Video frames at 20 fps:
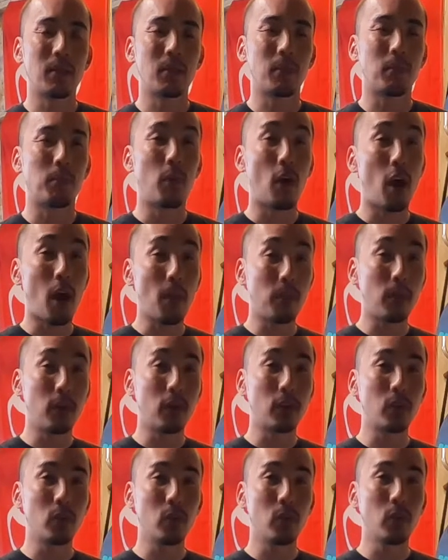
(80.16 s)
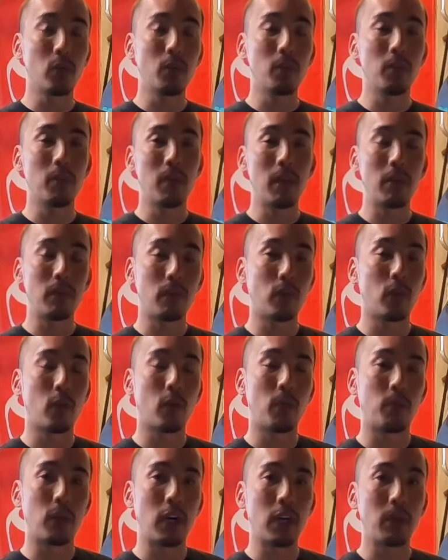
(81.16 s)
the proper tool meant
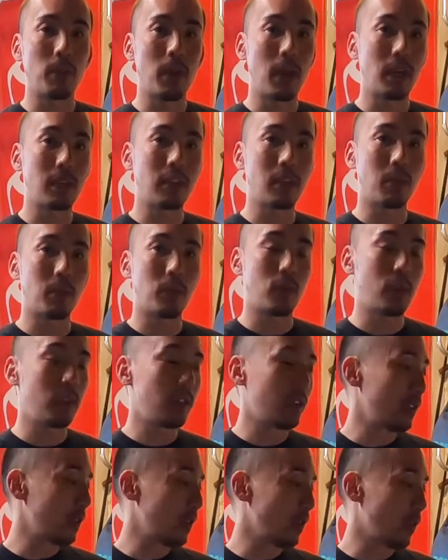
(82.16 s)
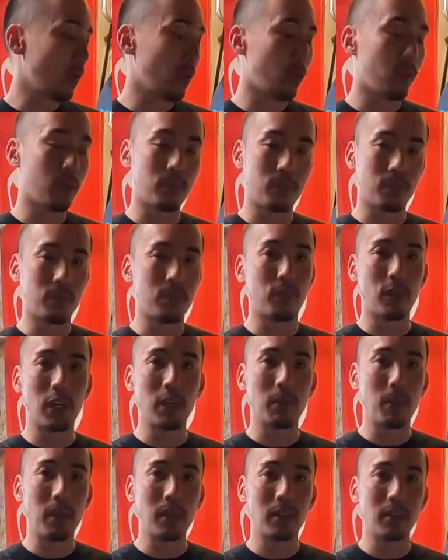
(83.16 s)
for brake pad separation or
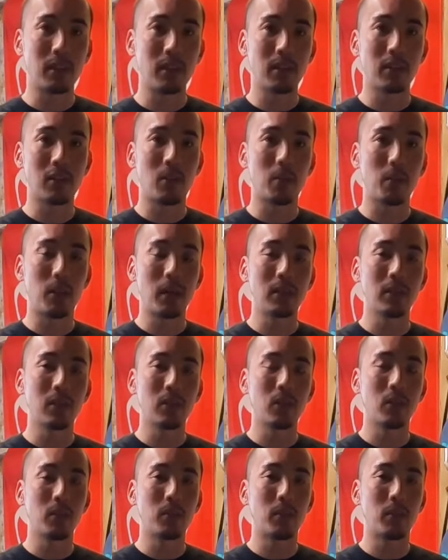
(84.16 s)
brake maintenance on bicycles,